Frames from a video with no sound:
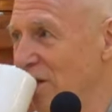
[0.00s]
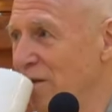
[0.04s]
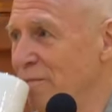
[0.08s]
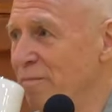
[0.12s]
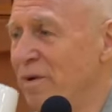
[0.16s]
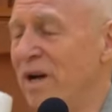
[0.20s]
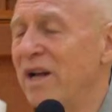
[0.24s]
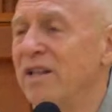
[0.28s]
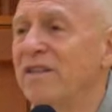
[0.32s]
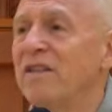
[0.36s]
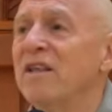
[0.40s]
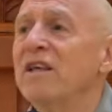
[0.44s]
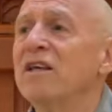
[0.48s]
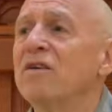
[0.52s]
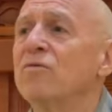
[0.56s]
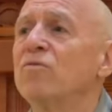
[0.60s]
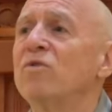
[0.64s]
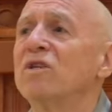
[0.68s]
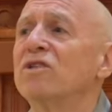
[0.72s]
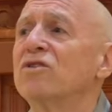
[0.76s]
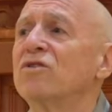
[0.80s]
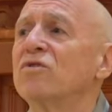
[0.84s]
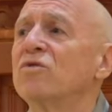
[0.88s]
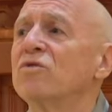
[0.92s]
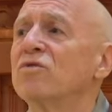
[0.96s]
But I think
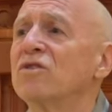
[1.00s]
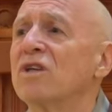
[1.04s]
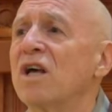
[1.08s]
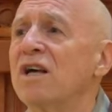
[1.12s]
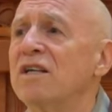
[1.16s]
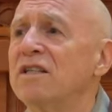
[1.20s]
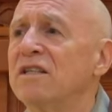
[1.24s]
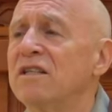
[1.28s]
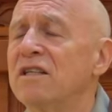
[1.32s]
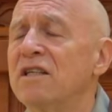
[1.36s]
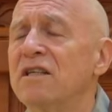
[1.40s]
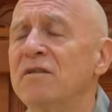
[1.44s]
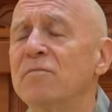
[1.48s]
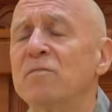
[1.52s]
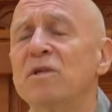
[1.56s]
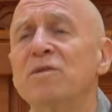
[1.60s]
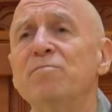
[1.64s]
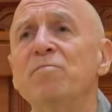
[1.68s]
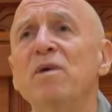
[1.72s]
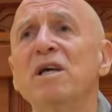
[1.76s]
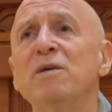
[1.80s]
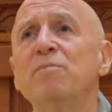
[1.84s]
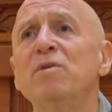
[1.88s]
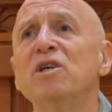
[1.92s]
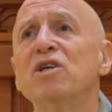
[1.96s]
with Sung Sansanim,
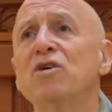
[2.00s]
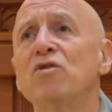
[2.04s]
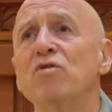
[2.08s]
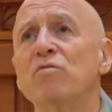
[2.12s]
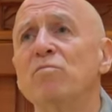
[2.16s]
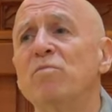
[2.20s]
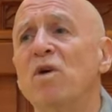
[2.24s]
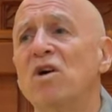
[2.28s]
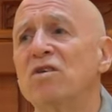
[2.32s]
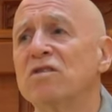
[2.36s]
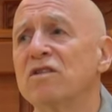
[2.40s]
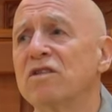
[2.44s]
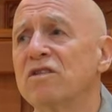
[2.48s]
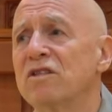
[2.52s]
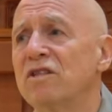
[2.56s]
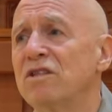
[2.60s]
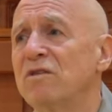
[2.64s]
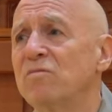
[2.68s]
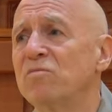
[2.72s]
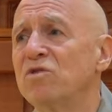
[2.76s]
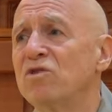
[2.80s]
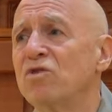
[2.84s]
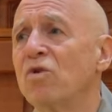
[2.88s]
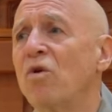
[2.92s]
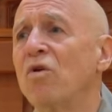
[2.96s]
and maybe Kobong
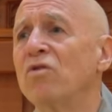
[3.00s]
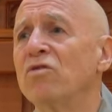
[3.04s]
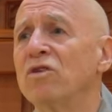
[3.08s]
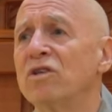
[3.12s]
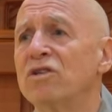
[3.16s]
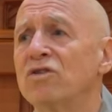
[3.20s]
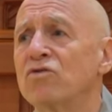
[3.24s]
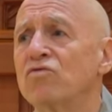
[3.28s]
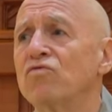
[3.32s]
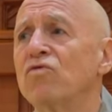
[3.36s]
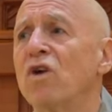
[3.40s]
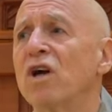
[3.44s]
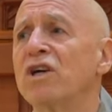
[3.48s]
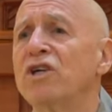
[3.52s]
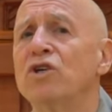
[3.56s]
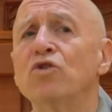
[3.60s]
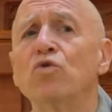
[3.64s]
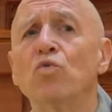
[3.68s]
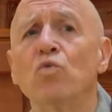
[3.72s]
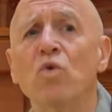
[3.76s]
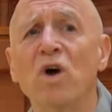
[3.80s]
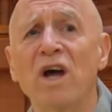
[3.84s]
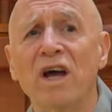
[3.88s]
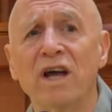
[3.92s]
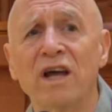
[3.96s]
Sanim saw this right
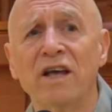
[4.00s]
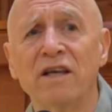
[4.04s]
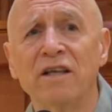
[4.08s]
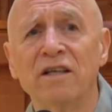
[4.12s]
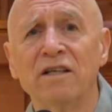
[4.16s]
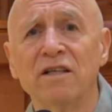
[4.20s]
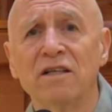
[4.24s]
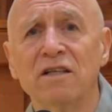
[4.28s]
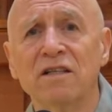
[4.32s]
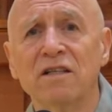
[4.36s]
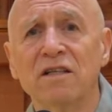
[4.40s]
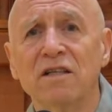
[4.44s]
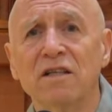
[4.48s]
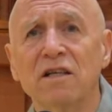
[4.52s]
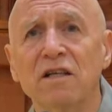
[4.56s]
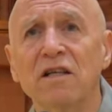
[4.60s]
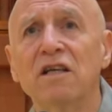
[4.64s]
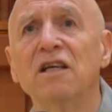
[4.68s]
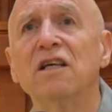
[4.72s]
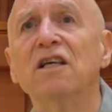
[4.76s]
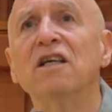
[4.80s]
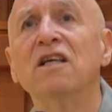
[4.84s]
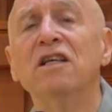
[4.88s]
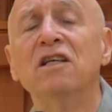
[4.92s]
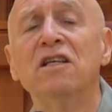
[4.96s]
away,
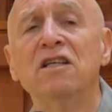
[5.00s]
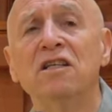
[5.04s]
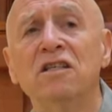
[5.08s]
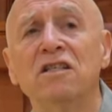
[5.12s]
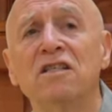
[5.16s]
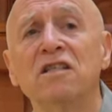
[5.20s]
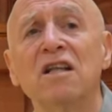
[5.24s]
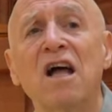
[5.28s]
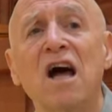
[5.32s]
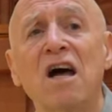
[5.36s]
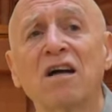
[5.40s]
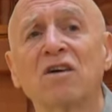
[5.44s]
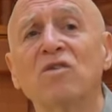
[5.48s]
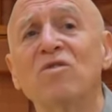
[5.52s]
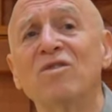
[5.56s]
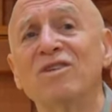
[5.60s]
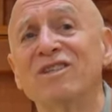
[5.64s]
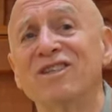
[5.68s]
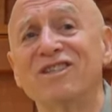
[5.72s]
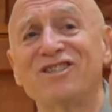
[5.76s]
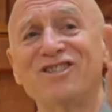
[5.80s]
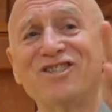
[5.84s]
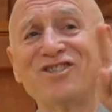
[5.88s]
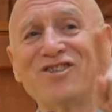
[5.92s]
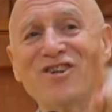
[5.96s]
he's not going
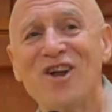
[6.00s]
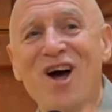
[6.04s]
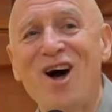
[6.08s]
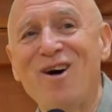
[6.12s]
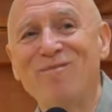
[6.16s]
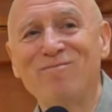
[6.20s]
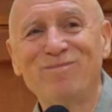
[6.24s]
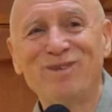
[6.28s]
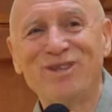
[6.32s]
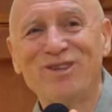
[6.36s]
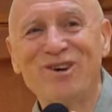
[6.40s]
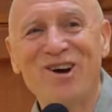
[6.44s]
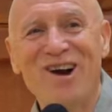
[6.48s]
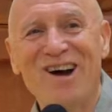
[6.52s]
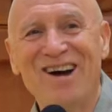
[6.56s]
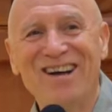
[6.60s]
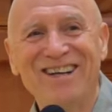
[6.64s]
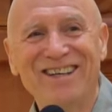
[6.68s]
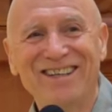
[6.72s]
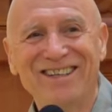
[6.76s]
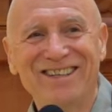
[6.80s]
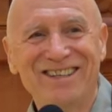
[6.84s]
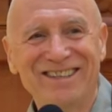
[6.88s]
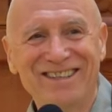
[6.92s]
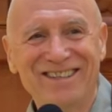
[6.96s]
to stop
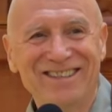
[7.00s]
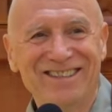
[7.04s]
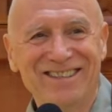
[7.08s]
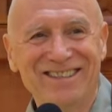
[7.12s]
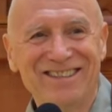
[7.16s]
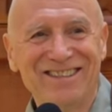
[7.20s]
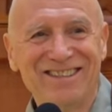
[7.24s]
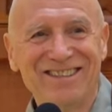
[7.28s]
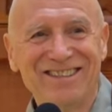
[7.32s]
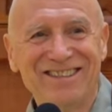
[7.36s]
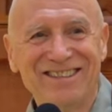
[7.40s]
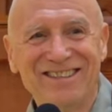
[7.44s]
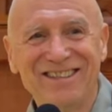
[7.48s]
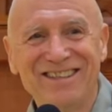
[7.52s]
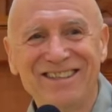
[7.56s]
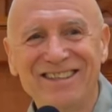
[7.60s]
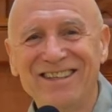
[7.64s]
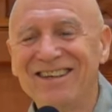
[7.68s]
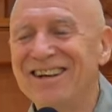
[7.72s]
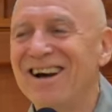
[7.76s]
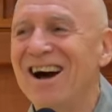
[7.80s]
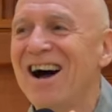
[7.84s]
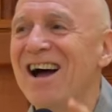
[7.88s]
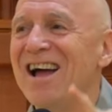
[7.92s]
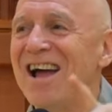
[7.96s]
trying.
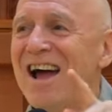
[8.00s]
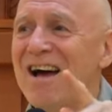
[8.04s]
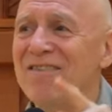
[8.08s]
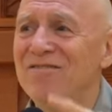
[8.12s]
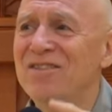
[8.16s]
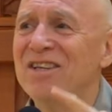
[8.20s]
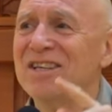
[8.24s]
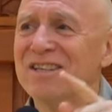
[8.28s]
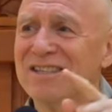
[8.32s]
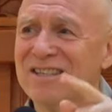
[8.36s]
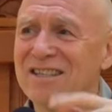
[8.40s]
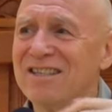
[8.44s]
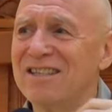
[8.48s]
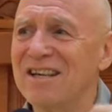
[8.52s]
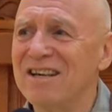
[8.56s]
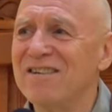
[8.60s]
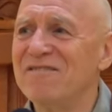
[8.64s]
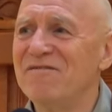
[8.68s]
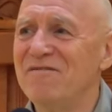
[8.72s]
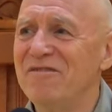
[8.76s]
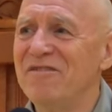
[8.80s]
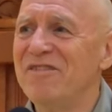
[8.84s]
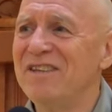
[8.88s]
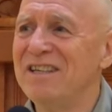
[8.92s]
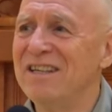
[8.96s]
I have this
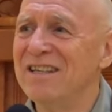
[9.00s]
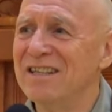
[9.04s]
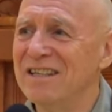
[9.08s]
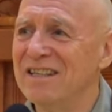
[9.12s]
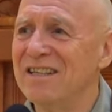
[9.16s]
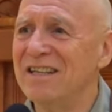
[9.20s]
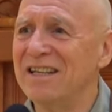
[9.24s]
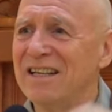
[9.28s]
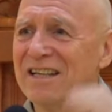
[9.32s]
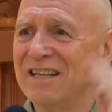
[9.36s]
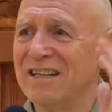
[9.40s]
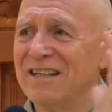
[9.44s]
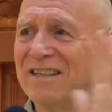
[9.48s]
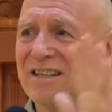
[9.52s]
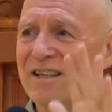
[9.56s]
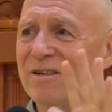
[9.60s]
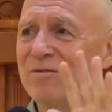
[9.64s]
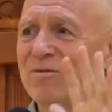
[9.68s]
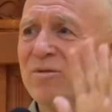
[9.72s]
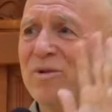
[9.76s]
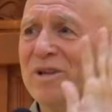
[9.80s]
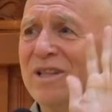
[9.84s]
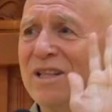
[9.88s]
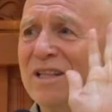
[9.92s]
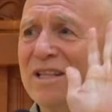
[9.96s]
feeling
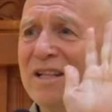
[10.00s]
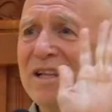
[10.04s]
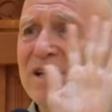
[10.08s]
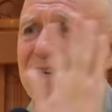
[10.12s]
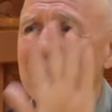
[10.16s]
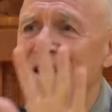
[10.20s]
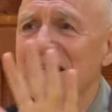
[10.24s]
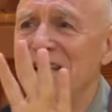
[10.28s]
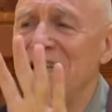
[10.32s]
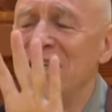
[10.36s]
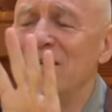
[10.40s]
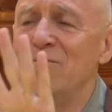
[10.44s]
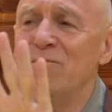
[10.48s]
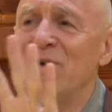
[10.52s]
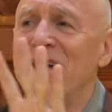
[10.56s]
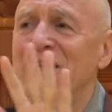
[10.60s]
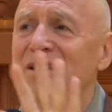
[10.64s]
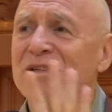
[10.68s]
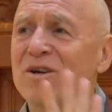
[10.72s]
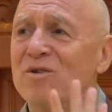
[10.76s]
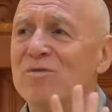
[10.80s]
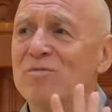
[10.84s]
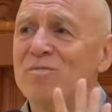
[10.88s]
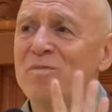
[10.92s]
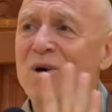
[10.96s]
that when he
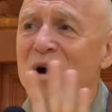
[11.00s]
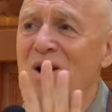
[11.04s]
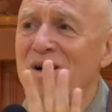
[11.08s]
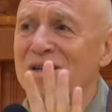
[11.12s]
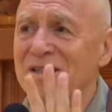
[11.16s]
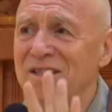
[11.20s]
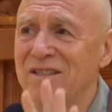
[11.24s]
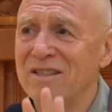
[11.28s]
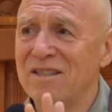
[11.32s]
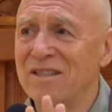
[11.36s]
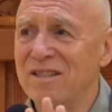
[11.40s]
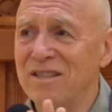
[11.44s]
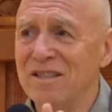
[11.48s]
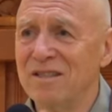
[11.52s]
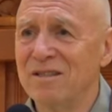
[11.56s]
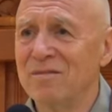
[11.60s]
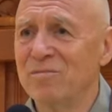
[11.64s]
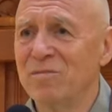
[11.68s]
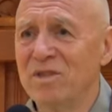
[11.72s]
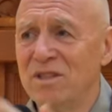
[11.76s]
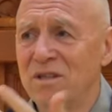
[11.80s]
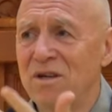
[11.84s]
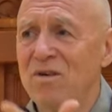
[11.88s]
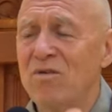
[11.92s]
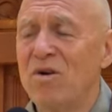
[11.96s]
met Kobong Sanim,
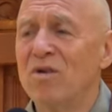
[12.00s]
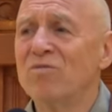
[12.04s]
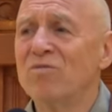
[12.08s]
you know,